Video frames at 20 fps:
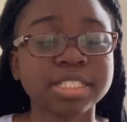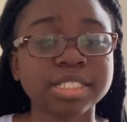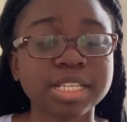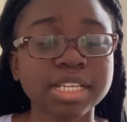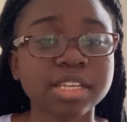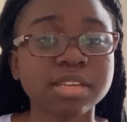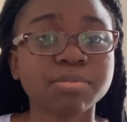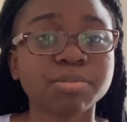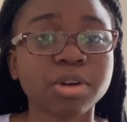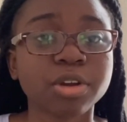
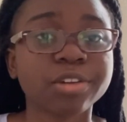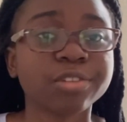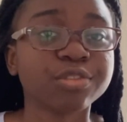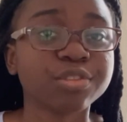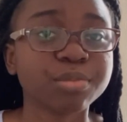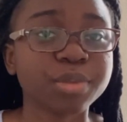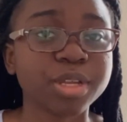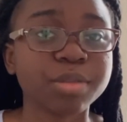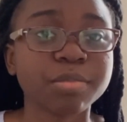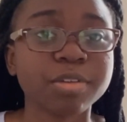Second part of
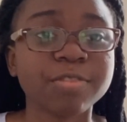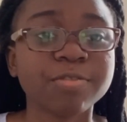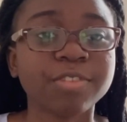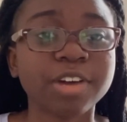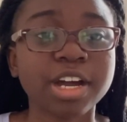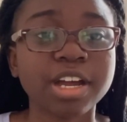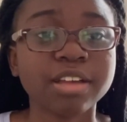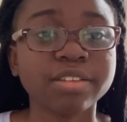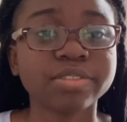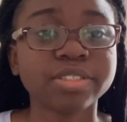Amendment
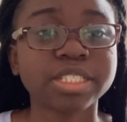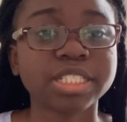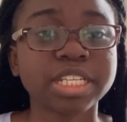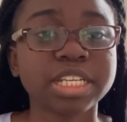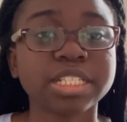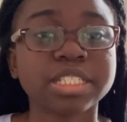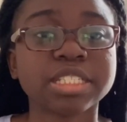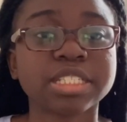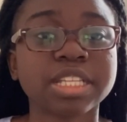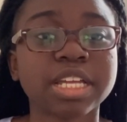5
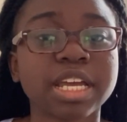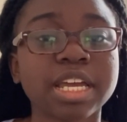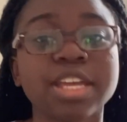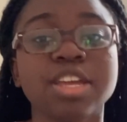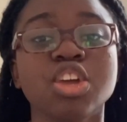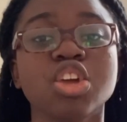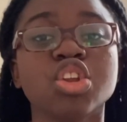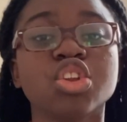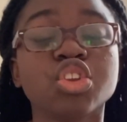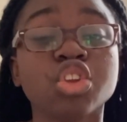states
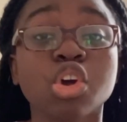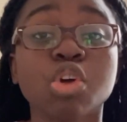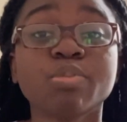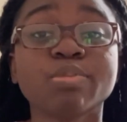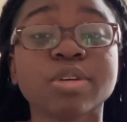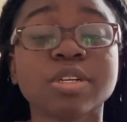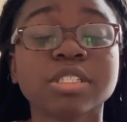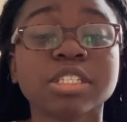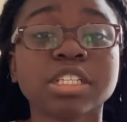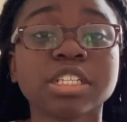that no
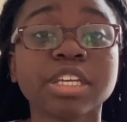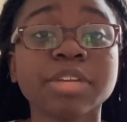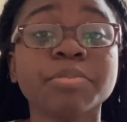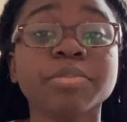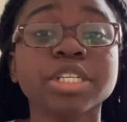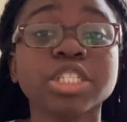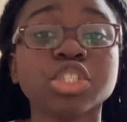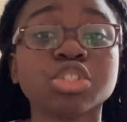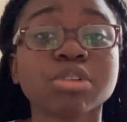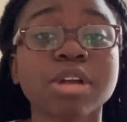person can
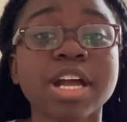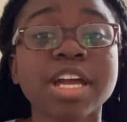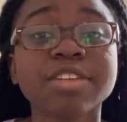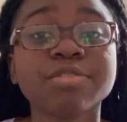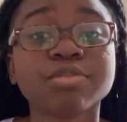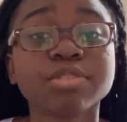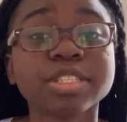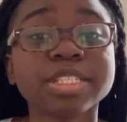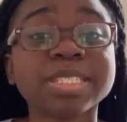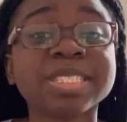be
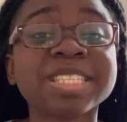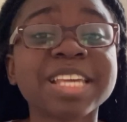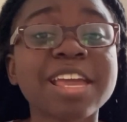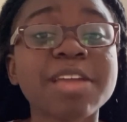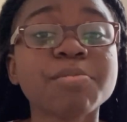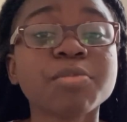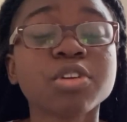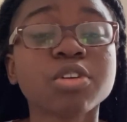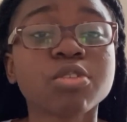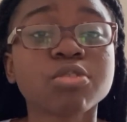tried for the
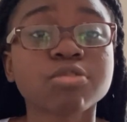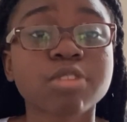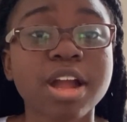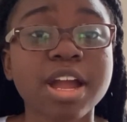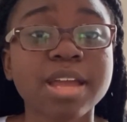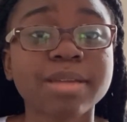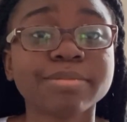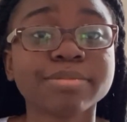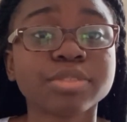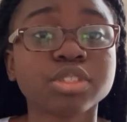same
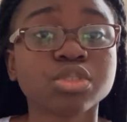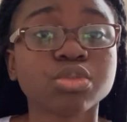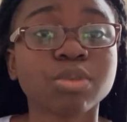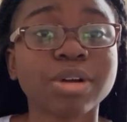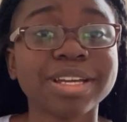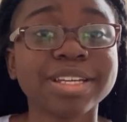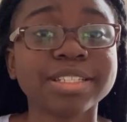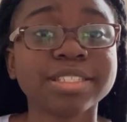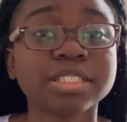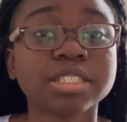crime
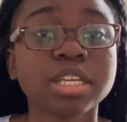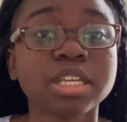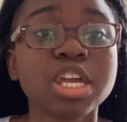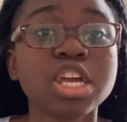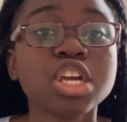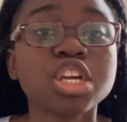twice.